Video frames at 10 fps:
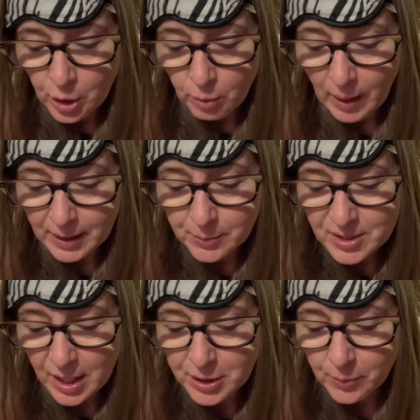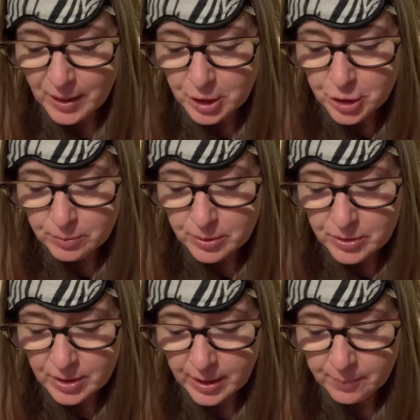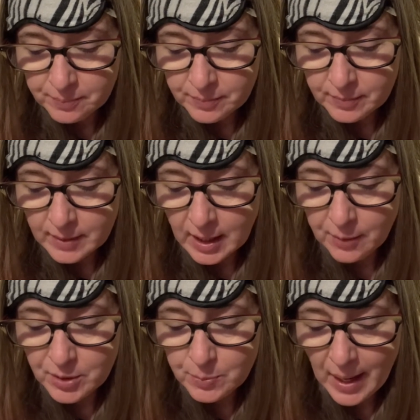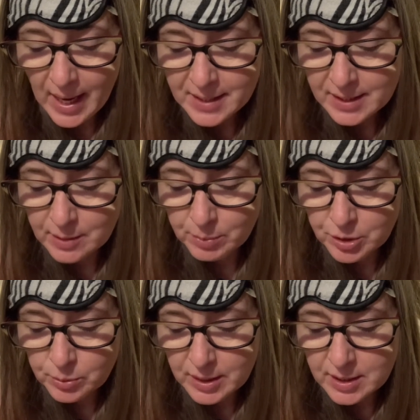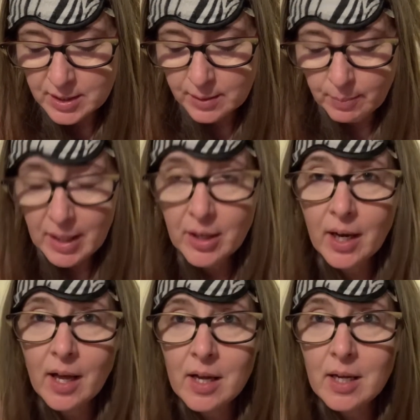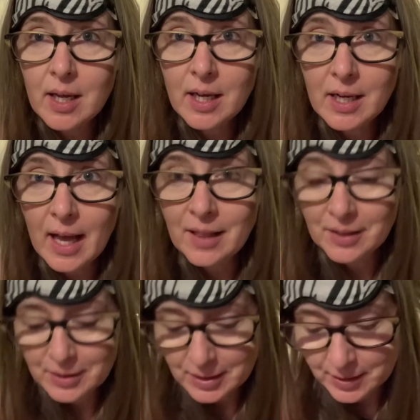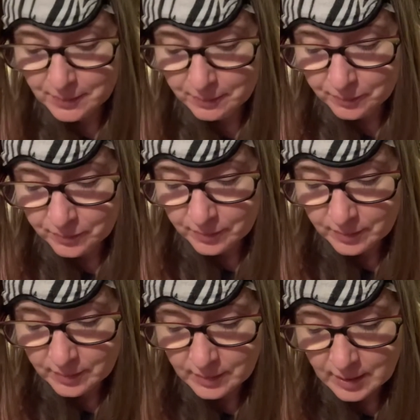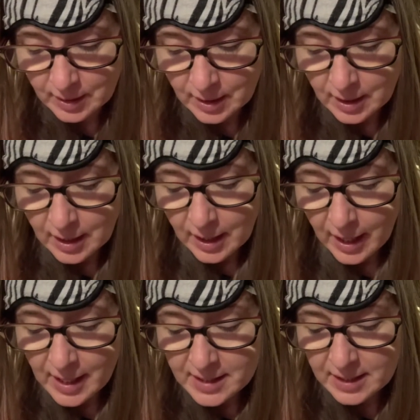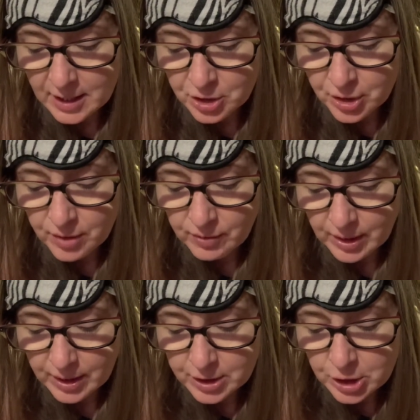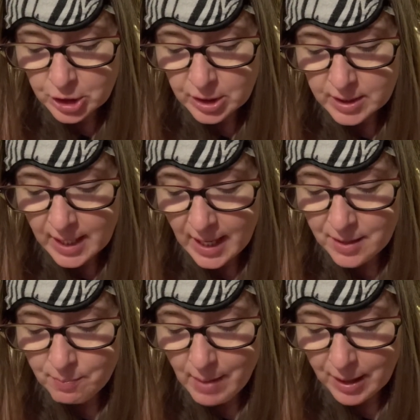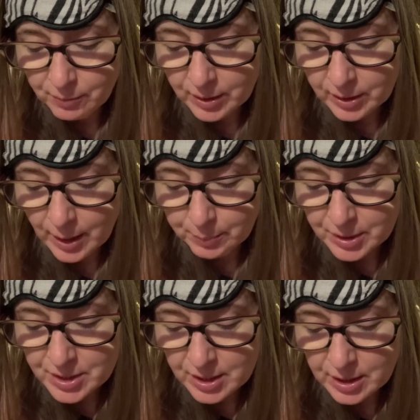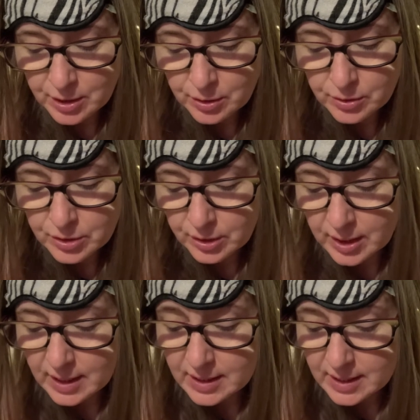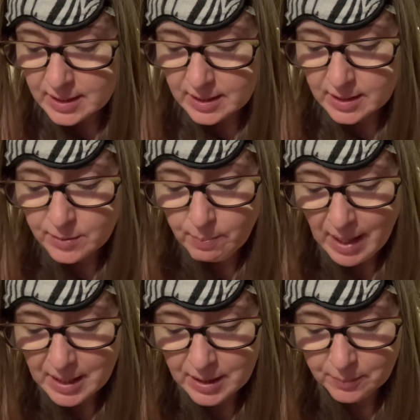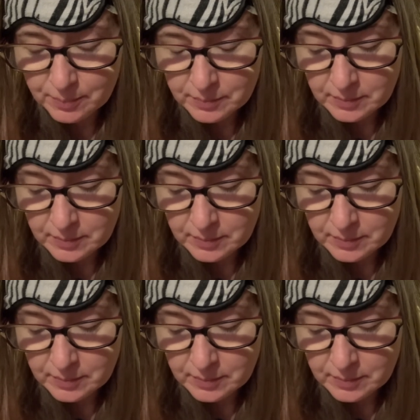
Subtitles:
While he was on the way to Jerusalem, he was passing between Samaria and Galilee. And as he entered a village, 10 men with leprosy who stood at a distance met him.